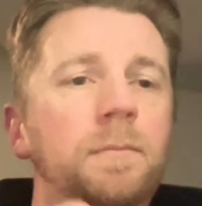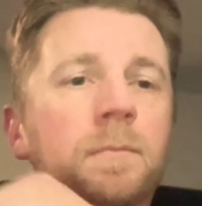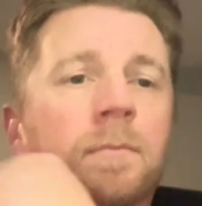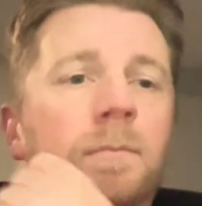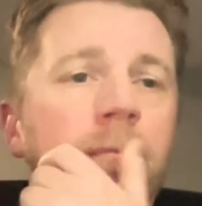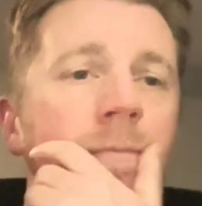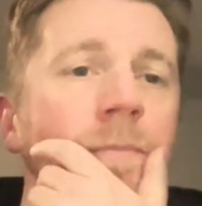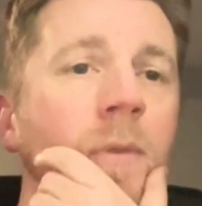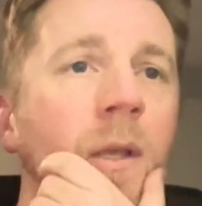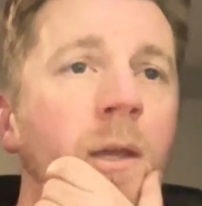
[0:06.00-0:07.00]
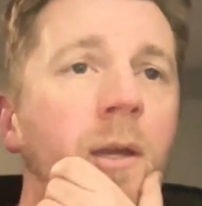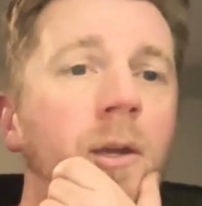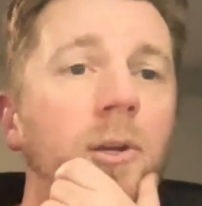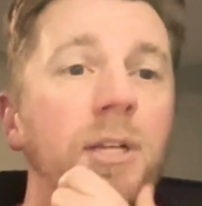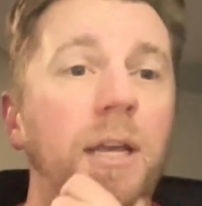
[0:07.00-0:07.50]

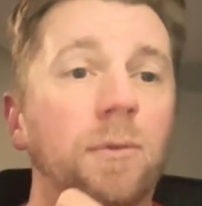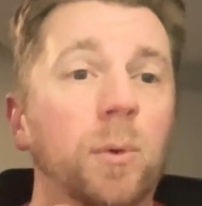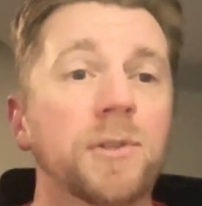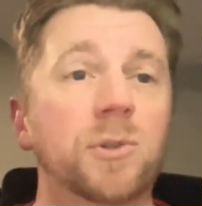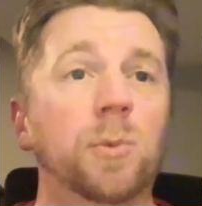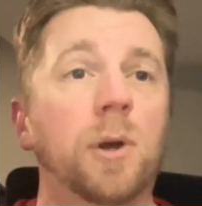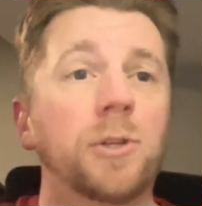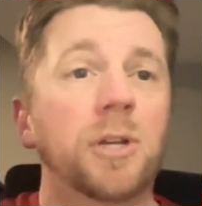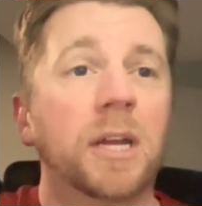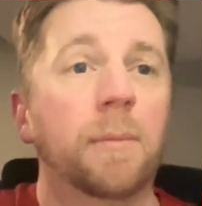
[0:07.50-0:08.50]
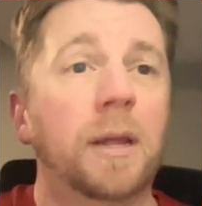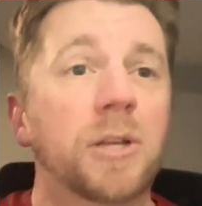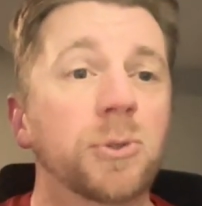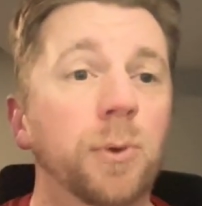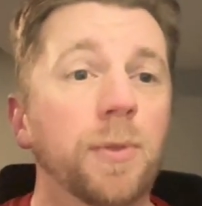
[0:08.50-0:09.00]
Good day, everyone. It's Oranje coming
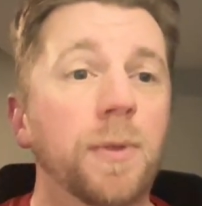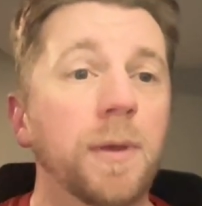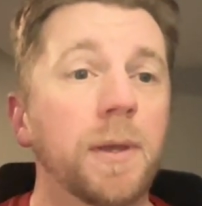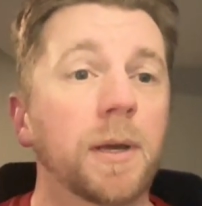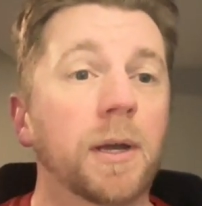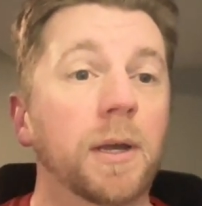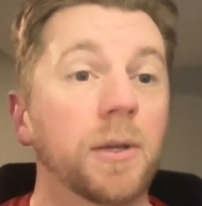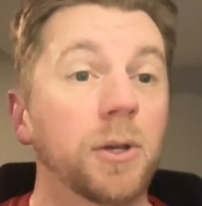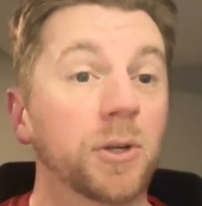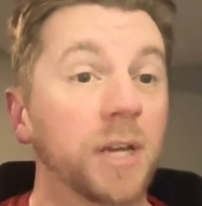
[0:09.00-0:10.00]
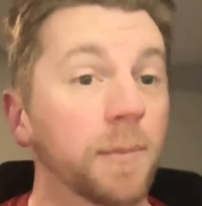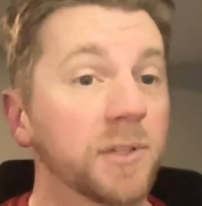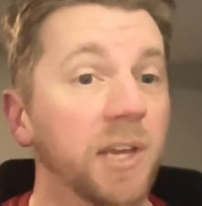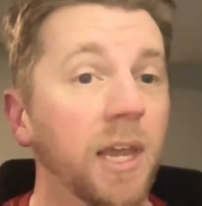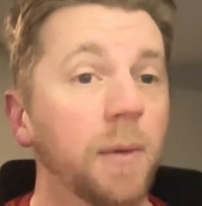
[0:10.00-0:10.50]
at you with the New York Times
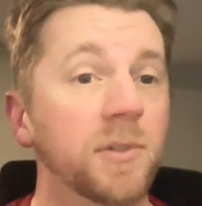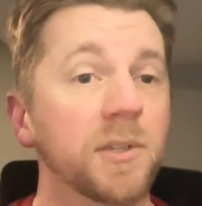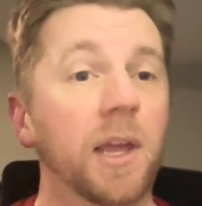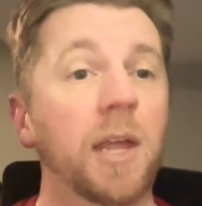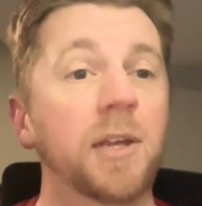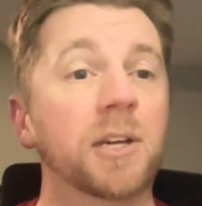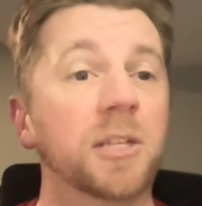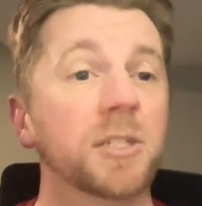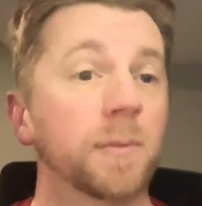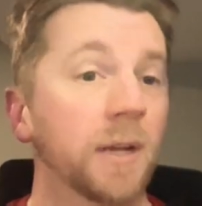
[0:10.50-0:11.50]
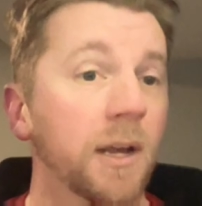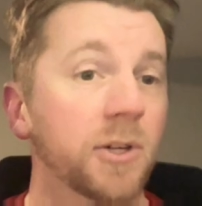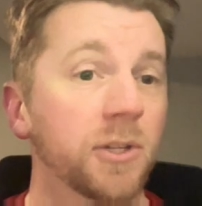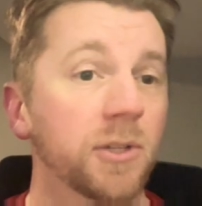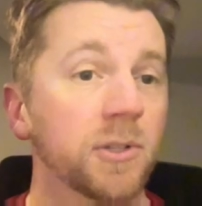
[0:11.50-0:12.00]
games and custom
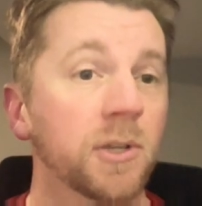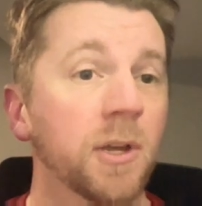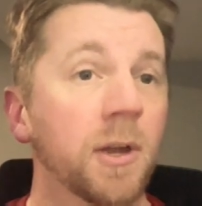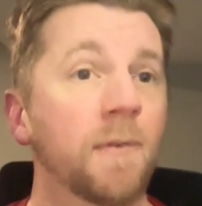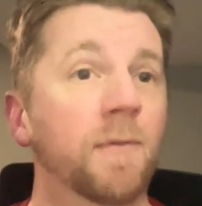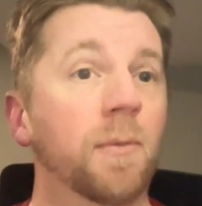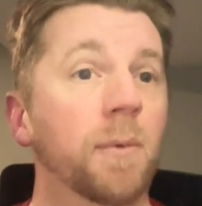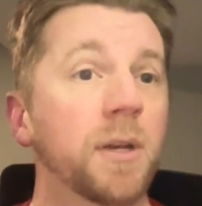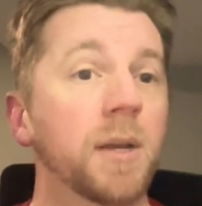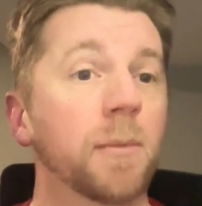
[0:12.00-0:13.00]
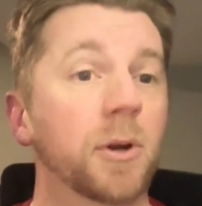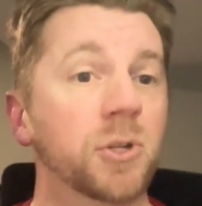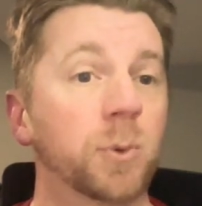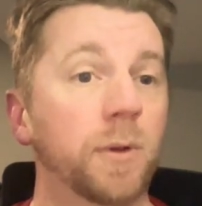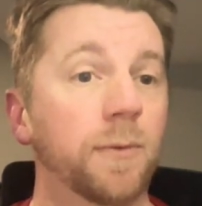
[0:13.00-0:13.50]
connections for Monday, March
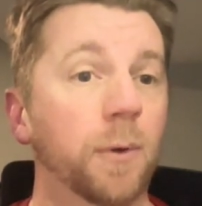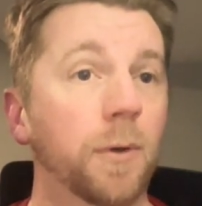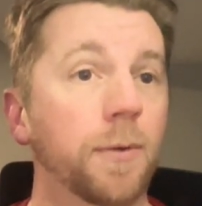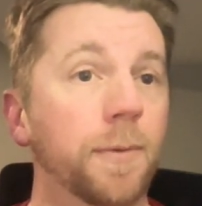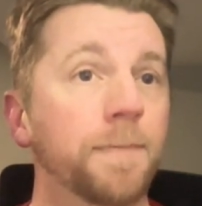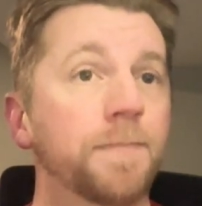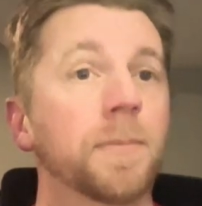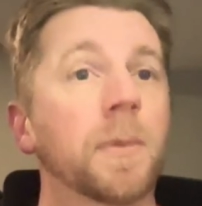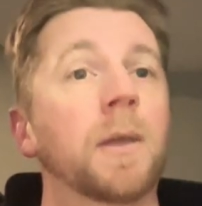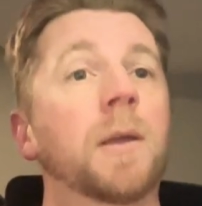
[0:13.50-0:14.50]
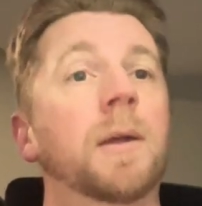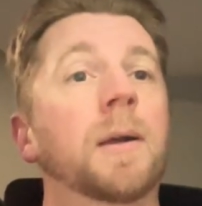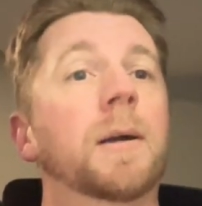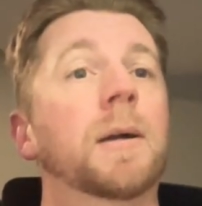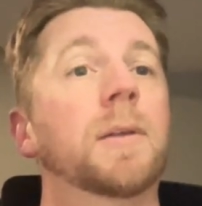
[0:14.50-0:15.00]
24th.
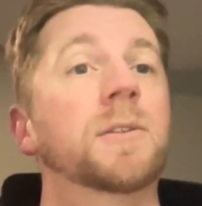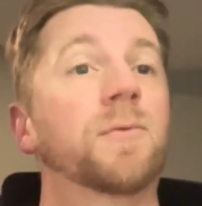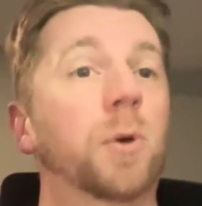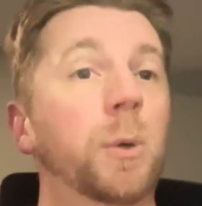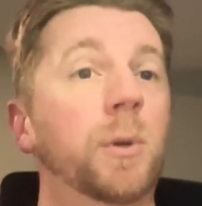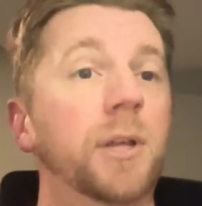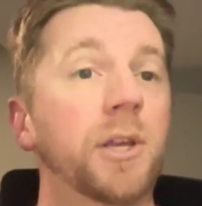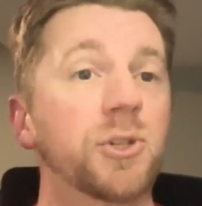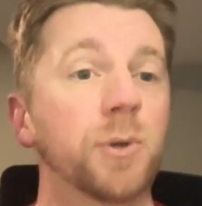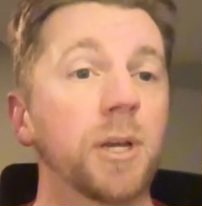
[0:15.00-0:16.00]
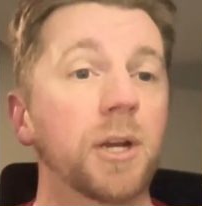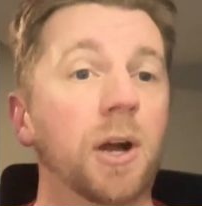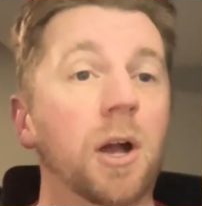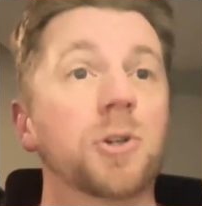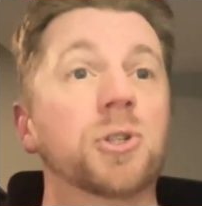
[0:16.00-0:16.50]
It's a 41-day streak.
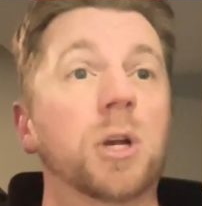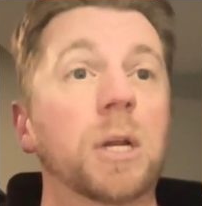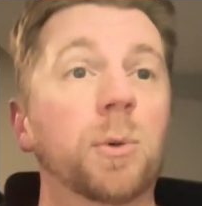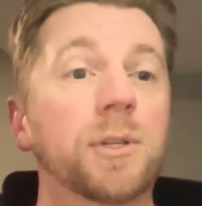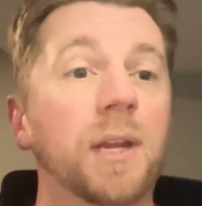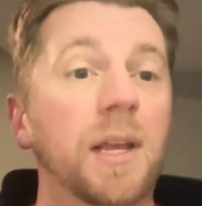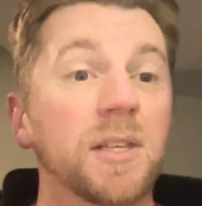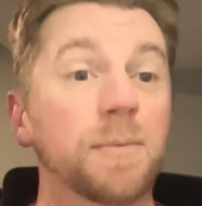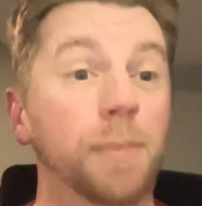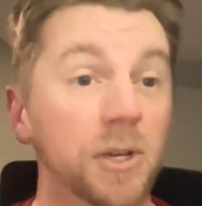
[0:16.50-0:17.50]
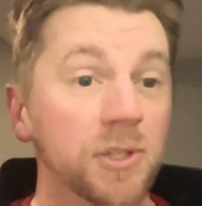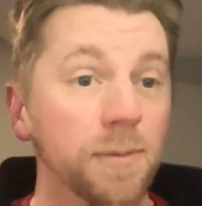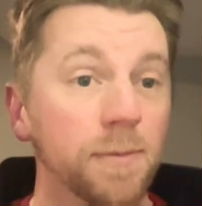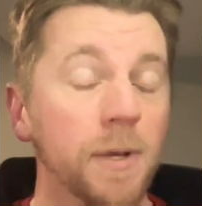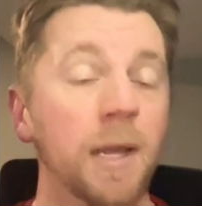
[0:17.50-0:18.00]
Our starting word today is
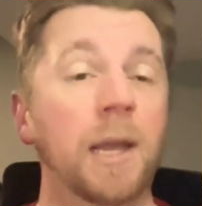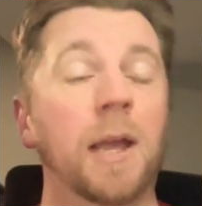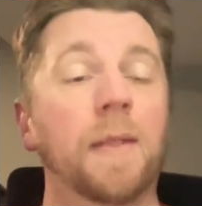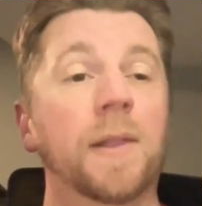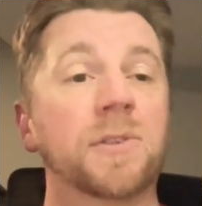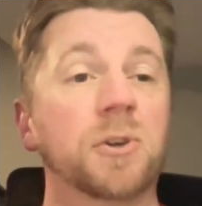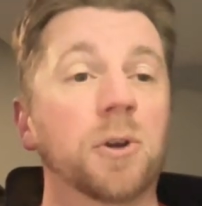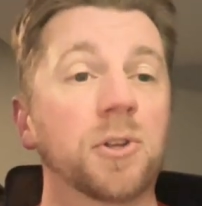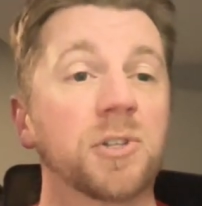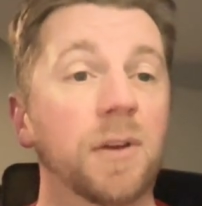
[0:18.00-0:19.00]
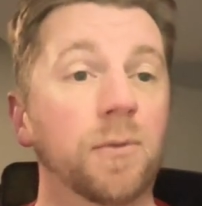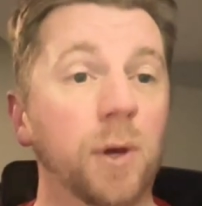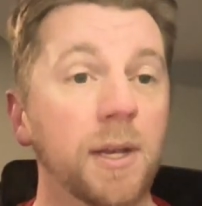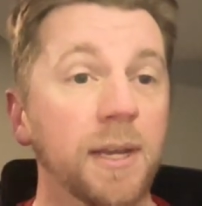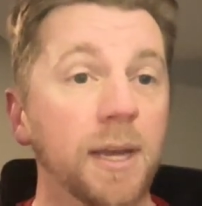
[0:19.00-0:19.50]
buxom, and that's courtesy of
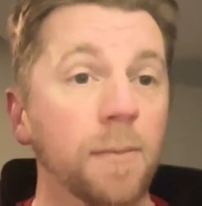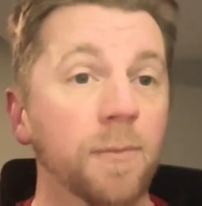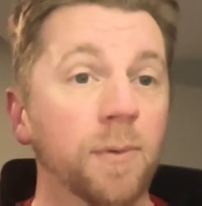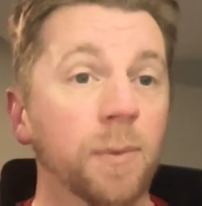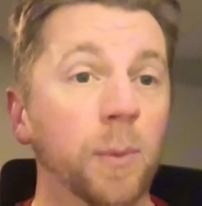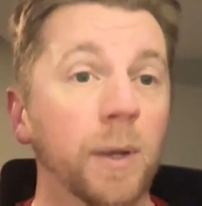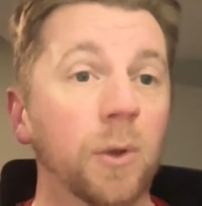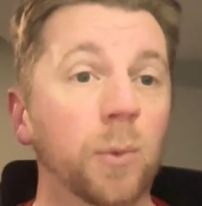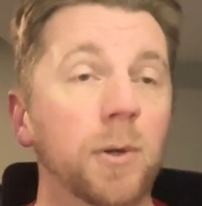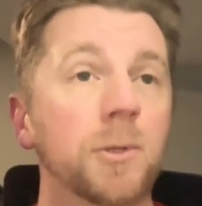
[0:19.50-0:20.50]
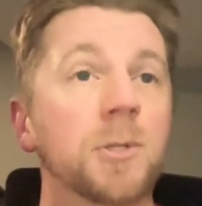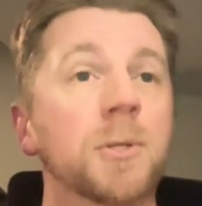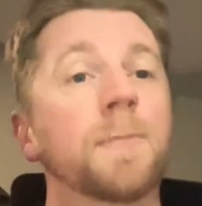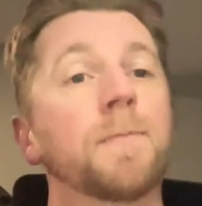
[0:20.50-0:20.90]
Randy M from the Wheel of Words.